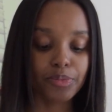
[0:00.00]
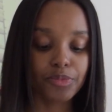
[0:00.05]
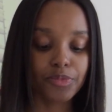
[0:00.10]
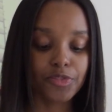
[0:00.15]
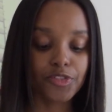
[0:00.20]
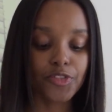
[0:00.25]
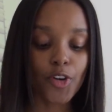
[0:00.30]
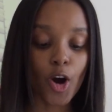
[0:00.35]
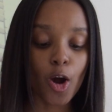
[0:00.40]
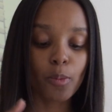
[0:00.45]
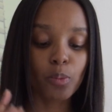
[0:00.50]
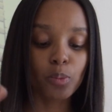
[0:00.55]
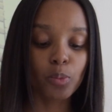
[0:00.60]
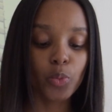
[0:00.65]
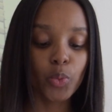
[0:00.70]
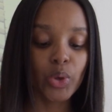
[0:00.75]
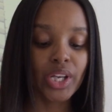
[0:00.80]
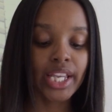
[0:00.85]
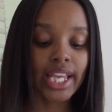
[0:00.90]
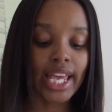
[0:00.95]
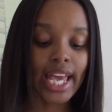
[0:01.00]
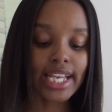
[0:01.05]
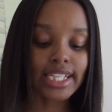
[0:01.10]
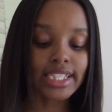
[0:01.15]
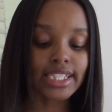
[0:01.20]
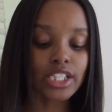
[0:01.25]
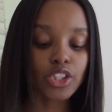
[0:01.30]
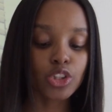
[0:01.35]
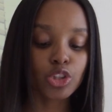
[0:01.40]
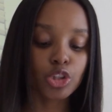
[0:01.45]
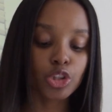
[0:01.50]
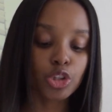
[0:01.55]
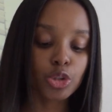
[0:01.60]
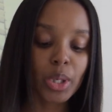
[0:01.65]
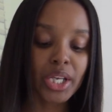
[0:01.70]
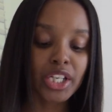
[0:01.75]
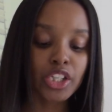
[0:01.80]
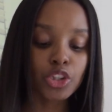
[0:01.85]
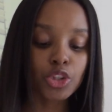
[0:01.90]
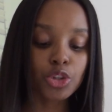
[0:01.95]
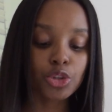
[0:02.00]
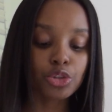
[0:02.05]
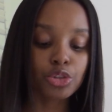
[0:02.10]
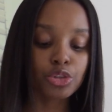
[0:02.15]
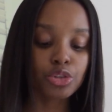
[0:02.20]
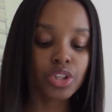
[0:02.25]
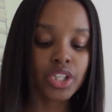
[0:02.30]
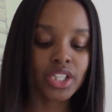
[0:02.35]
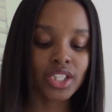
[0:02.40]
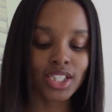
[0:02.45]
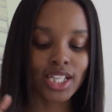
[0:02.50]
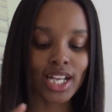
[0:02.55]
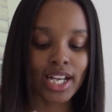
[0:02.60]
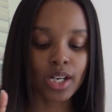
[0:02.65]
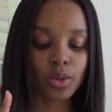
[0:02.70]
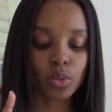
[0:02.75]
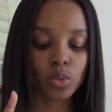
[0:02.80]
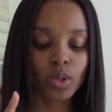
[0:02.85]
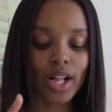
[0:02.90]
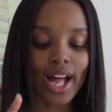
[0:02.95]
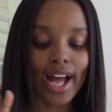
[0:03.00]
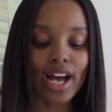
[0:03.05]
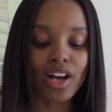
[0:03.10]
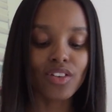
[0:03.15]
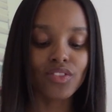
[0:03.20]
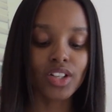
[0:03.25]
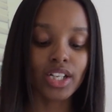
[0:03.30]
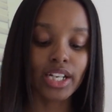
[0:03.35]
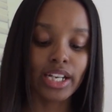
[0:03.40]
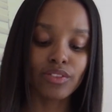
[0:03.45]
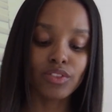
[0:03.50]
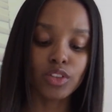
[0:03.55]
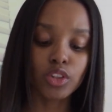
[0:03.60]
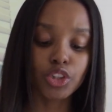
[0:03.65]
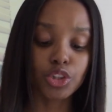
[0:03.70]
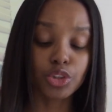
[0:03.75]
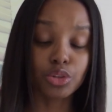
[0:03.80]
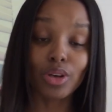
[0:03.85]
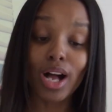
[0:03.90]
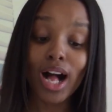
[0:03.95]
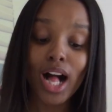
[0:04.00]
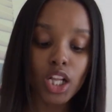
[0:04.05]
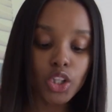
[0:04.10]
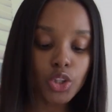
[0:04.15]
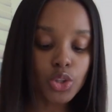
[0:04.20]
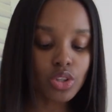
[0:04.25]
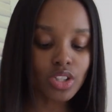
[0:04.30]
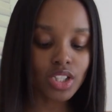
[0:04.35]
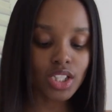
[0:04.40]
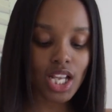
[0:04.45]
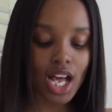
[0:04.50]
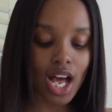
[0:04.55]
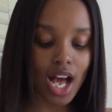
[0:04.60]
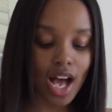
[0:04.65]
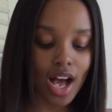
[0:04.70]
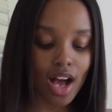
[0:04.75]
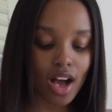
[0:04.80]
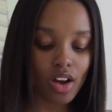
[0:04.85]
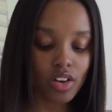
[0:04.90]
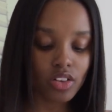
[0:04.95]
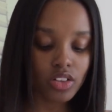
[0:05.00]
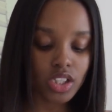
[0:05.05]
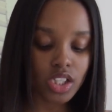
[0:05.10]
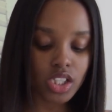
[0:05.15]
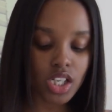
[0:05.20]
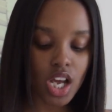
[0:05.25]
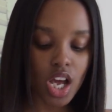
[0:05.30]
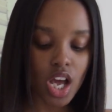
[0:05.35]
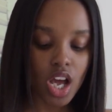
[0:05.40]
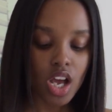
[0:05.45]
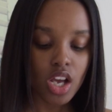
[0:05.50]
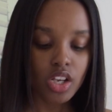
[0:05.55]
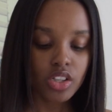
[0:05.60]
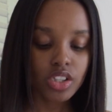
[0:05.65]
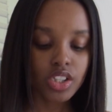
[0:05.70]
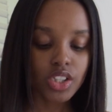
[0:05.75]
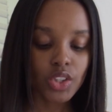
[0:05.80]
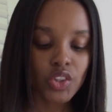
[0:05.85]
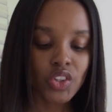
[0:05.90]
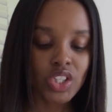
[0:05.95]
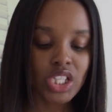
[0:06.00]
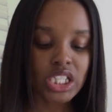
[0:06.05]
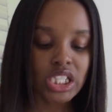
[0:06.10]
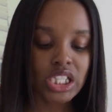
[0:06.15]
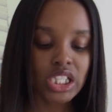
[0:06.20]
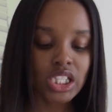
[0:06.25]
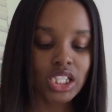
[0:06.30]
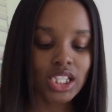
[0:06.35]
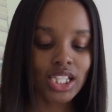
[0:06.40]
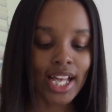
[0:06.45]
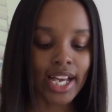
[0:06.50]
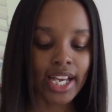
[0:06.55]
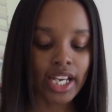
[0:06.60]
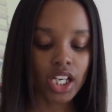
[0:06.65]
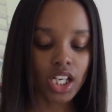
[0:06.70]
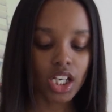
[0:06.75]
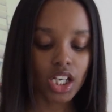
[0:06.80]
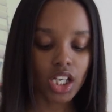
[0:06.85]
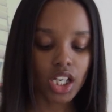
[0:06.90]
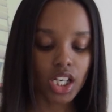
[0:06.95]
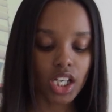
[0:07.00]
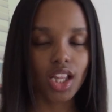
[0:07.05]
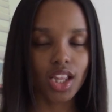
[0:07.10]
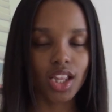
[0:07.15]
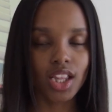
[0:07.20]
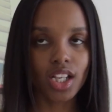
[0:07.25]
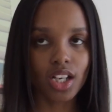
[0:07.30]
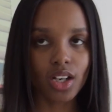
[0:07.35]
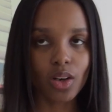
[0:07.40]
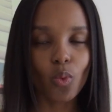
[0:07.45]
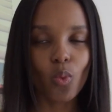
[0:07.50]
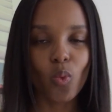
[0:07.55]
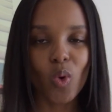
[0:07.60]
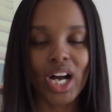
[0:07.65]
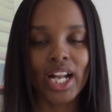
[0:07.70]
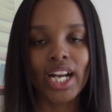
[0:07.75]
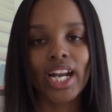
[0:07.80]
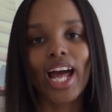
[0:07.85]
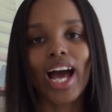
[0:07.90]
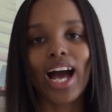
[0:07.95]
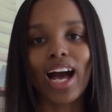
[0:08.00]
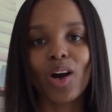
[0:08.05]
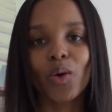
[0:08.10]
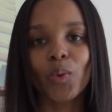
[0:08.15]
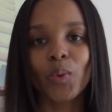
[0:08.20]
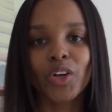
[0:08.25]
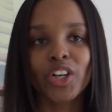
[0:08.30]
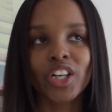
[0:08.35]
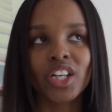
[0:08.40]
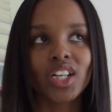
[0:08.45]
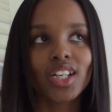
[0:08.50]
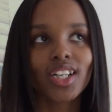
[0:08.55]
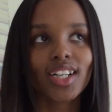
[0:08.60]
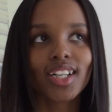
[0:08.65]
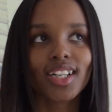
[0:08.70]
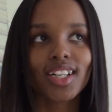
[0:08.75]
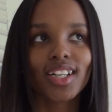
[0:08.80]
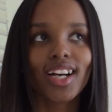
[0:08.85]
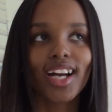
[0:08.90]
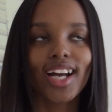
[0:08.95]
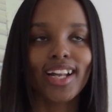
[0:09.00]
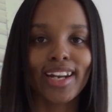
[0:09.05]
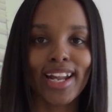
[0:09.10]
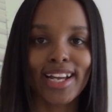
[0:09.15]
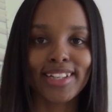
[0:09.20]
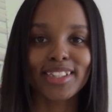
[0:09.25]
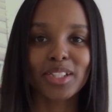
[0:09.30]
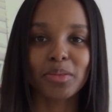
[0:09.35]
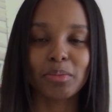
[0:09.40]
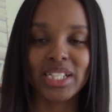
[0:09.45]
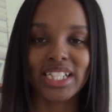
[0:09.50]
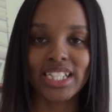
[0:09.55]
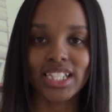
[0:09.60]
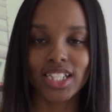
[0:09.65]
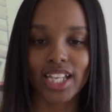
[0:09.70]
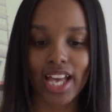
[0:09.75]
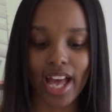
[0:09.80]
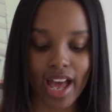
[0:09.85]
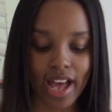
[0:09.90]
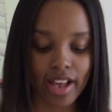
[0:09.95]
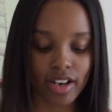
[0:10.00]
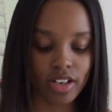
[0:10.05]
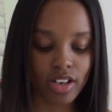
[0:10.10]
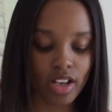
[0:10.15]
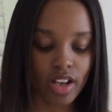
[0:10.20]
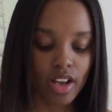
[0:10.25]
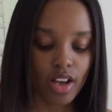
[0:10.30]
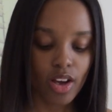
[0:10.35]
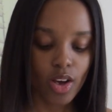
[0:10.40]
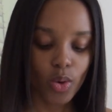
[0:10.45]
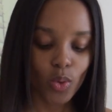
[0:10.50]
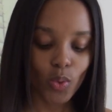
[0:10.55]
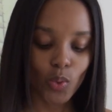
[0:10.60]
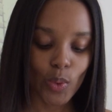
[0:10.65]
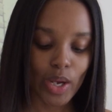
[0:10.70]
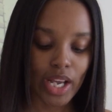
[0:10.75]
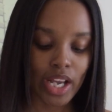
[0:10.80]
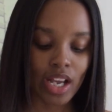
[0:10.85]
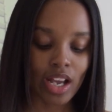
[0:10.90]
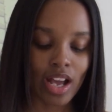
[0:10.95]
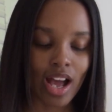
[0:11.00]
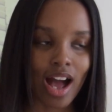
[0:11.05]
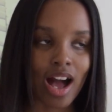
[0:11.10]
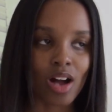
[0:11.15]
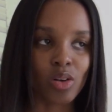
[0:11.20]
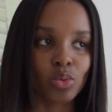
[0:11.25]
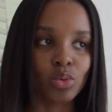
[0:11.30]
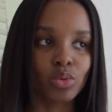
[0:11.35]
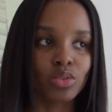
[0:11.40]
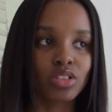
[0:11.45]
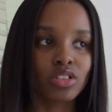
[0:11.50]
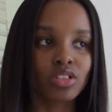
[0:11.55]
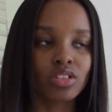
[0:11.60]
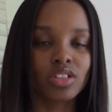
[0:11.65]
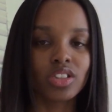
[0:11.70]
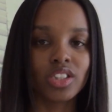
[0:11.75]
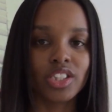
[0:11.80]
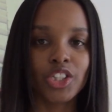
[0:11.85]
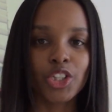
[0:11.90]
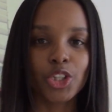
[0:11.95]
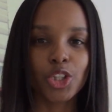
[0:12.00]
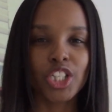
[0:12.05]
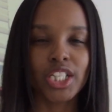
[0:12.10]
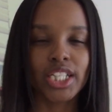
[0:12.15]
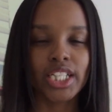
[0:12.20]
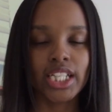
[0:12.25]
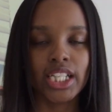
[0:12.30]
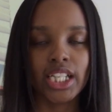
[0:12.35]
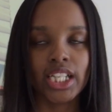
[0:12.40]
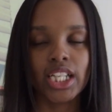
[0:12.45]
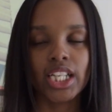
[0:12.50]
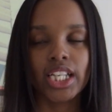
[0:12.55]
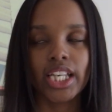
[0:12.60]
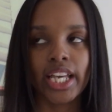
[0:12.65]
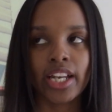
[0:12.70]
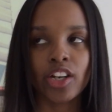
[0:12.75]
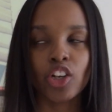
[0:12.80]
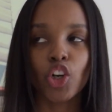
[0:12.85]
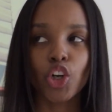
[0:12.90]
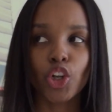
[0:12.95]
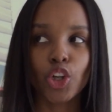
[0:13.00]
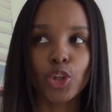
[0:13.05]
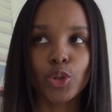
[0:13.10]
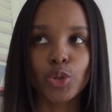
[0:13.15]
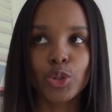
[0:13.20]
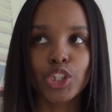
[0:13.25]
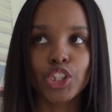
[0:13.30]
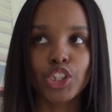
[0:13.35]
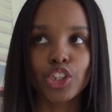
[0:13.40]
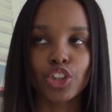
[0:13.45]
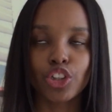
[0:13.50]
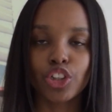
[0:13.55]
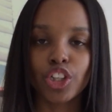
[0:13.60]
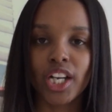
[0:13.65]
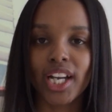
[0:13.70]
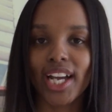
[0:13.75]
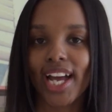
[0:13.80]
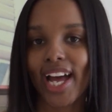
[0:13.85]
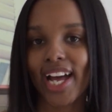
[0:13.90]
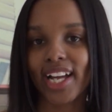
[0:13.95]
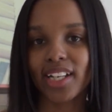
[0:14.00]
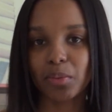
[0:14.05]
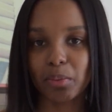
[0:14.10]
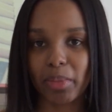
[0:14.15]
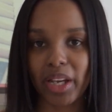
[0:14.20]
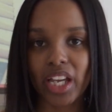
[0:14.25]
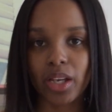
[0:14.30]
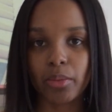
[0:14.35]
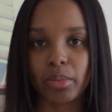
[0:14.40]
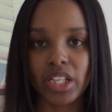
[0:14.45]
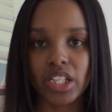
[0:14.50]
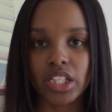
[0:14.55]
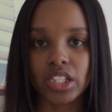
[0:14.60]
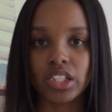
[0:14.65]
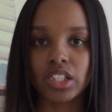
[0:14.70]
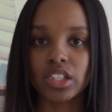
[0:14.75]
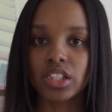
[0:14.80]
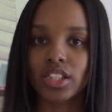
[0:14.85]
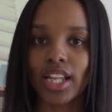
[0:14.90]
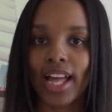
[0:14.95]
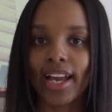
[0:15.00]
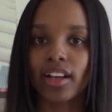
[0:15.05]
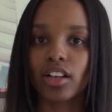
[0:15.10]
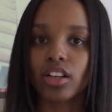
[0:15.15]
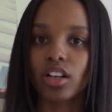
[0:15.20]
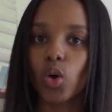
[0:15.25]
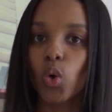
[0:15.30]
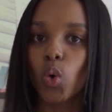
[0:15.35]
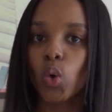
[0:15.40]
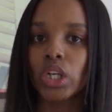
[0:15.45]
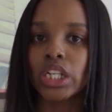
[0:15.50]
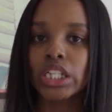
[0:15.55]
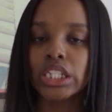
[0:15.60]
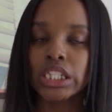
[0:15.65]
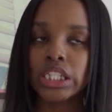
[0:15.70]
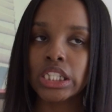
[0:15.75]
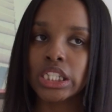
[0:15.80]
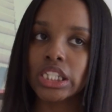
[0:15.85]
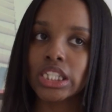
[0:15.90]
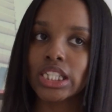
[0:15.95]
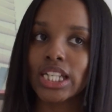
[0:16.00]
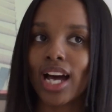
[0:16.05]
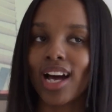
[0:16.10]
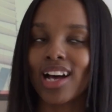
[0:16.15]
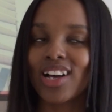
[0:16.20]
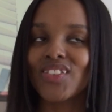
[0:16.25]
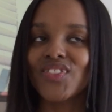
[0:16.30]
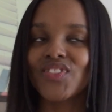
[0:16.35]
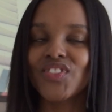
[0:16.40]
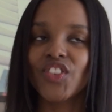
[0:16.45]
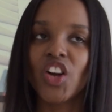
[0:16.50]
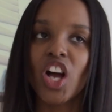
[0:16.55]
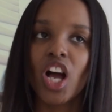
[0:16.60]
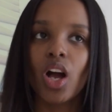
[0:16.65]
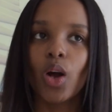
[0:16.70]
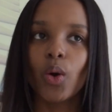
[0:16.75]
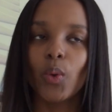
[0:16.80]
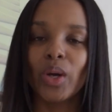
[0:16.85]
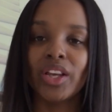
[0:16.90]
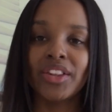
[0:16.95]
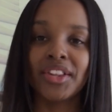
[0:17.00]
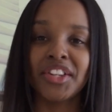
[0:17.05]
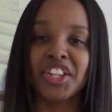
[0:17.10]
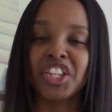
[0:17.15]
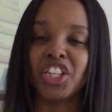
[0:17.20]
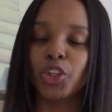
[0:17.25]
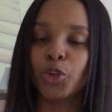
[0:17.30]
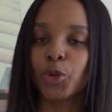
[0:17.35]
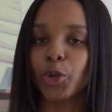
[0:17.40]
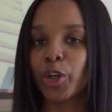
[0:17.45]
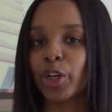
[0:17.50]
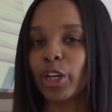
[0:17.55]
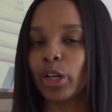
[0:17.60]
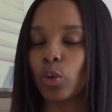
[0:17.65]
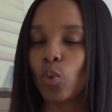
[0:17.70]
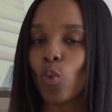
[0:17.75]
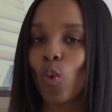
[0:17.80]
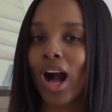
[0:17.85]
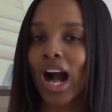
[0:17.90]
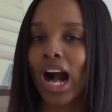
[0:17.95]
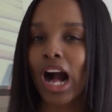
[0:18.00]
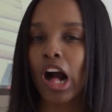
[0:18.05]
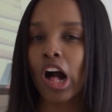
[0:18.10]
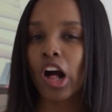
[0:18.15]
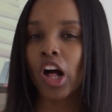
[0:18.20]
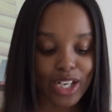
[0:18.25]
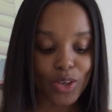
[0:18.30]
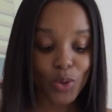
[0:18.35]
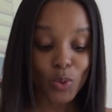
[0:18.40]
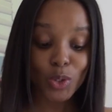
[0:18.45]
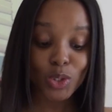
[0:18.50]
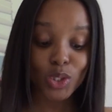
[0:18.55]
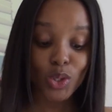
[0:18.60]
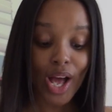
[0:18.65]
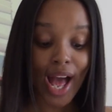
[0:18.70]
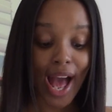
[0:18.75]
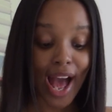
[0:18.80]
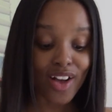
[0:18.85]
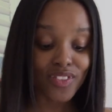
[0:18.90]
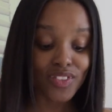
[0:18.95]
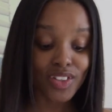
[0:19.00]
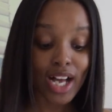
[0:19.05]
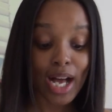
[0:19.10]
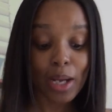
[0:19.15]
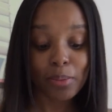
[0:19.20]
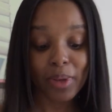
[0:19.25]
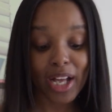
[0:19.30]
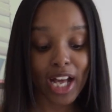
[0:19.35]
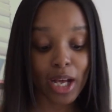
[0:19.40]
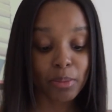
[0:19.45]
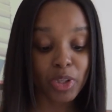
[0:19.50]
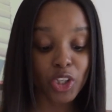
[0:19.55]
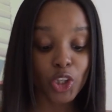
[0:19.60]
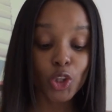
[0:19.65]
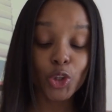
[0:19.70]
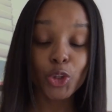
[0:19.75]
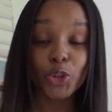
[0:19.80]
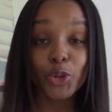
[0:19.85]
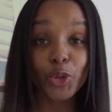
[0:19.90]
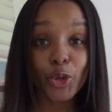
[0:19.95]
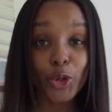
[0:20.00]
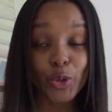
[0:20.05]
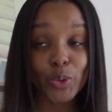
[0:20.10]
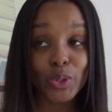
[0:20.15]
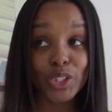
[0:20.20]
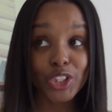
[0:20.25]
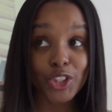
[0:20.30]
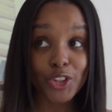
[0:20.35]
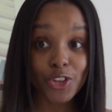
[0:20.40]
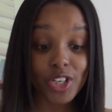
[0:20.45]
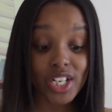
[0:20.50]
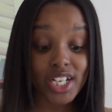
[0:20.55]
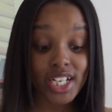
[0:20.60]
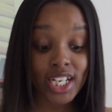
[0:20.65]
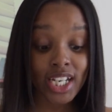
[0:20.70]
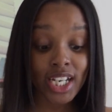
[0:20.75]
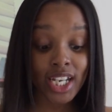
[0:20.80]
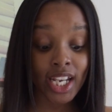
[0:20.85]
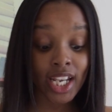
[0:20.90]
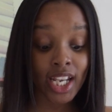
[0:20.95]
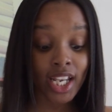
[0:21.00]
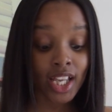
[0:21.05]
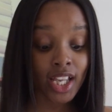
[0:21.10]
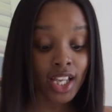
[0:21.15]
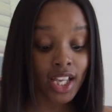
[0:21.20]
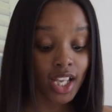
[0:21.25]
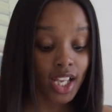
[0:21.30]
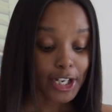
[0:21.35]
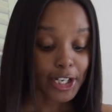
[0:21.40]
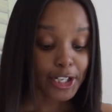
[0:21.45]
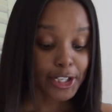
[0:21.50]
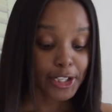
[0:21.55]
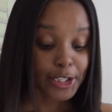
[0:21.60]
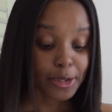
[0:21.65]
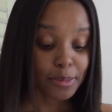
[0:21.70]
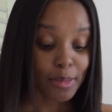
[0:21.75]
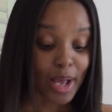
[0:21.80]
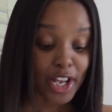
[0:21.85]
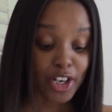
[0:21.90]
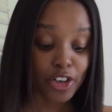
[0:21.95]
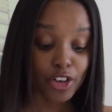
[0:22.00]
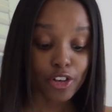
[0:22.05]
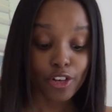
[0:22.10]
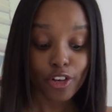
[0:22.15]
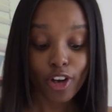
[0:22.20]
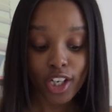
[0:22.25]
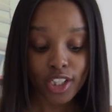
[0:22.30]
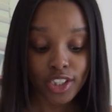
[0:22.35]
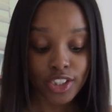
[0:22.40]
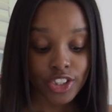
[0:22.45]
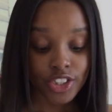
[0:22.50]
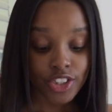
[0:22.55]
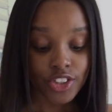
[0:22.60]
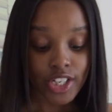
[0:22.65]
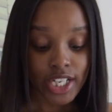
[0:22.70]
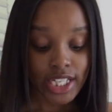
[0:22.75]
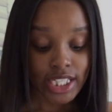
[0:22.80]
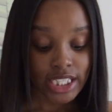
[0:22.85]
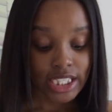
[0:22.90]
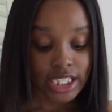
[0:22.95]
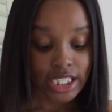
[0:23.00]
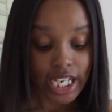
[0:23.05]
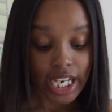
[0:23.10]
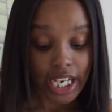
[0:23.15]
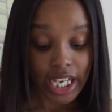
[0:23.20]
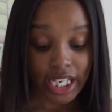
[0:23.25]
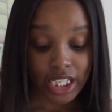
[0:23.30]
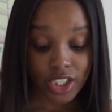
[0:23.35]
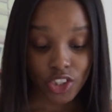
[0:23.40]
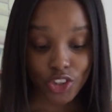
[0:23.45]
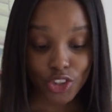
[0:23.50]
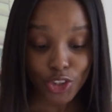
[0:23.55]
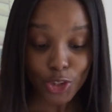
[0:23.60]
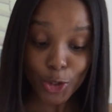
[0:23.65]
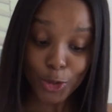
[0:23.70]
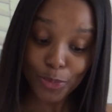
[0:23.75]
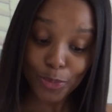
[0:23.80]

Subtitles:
from week 18 to 22 is that I will have a level 2 ultrasound. So this is like the 1 hour anatomy scan where I will literally get a closer look at baby's like organs and stuff, whether they're growing well. And also I have the upcoming glucose screening and a non-stress test. So